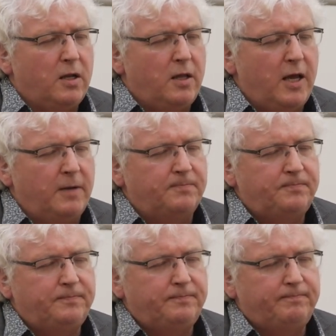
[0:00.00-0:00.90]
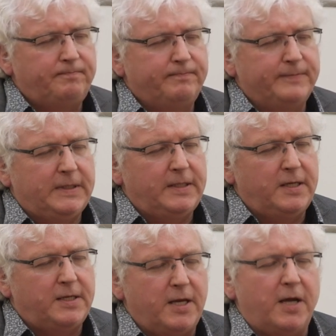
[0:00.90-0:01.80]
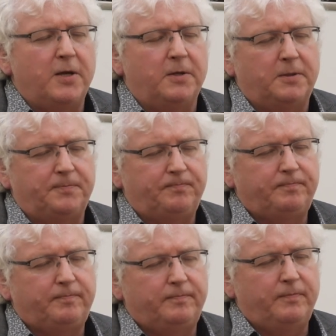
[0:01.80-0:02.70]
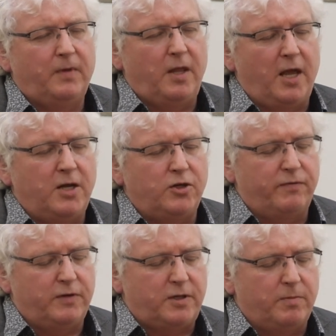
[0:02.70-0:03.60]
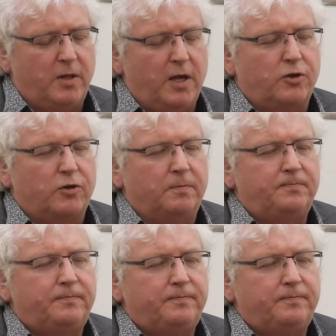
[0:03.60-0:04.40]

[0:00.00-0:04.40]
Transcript: Then, the second danger of assimilation